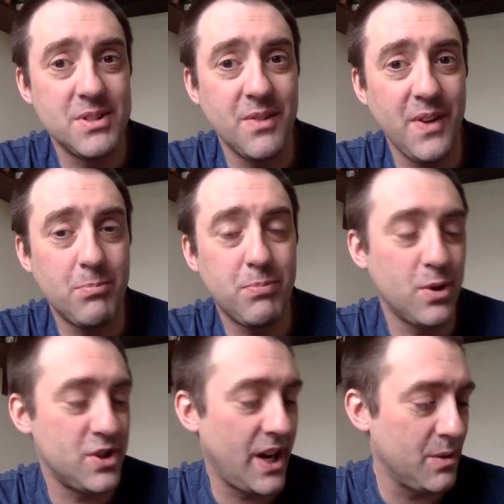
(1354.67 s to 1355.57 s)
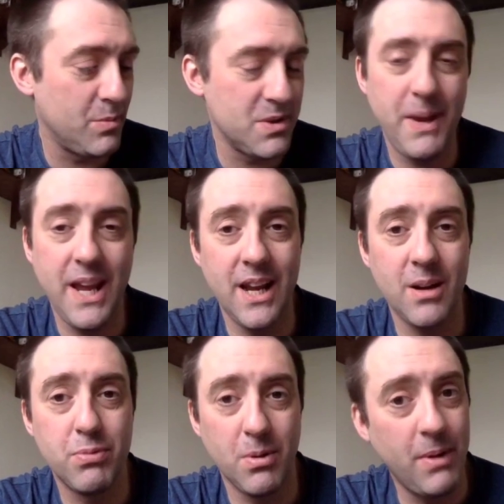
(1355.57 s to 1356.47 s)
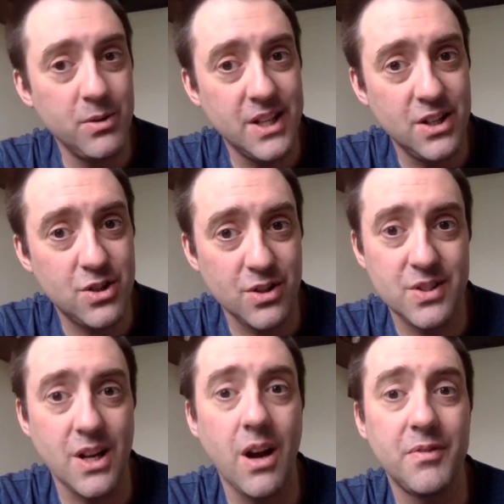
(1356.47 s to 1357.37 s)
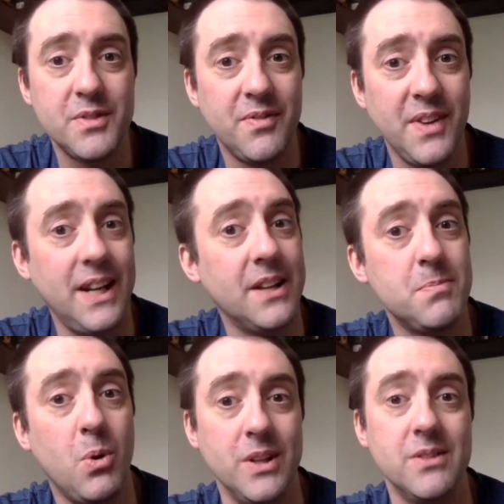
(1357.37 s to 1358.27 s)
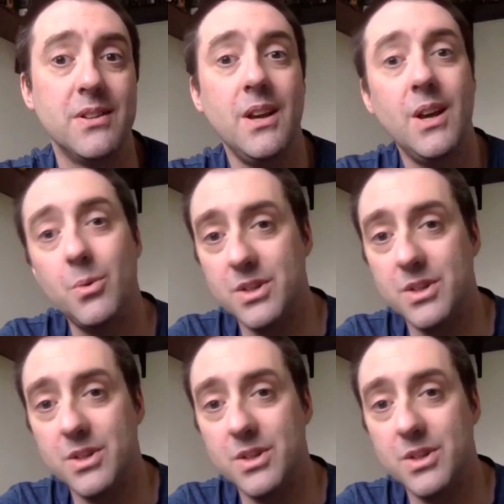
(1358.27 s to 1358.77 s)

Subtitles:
It was the Fig project that was being promoted just after Phoenix Point,